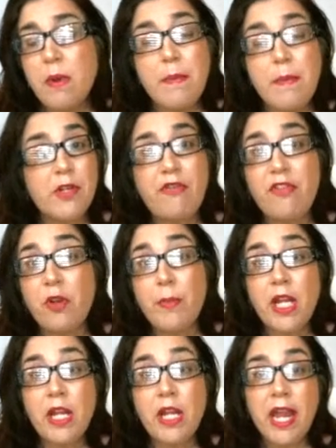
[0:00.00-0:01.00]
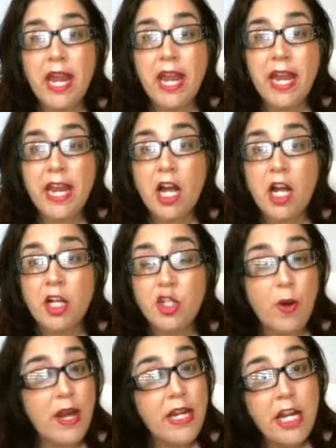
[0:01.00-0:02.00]
maybe you're filming a uh,
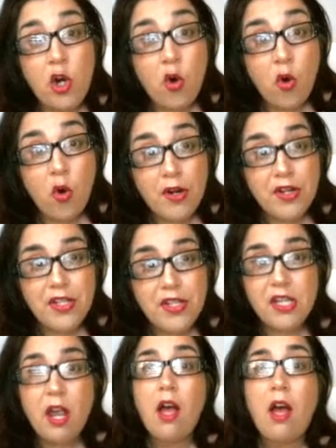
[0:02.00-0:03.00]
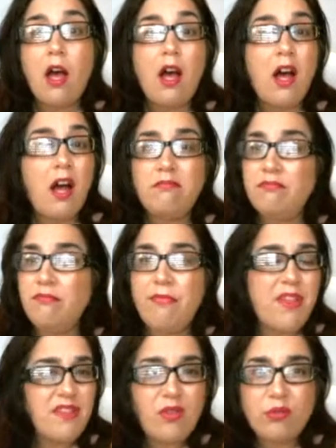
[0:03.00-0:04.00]
training course, uh,
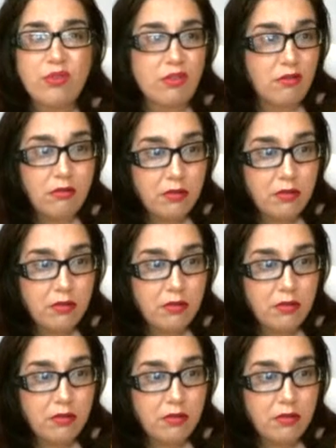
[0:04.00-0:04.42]
this will do.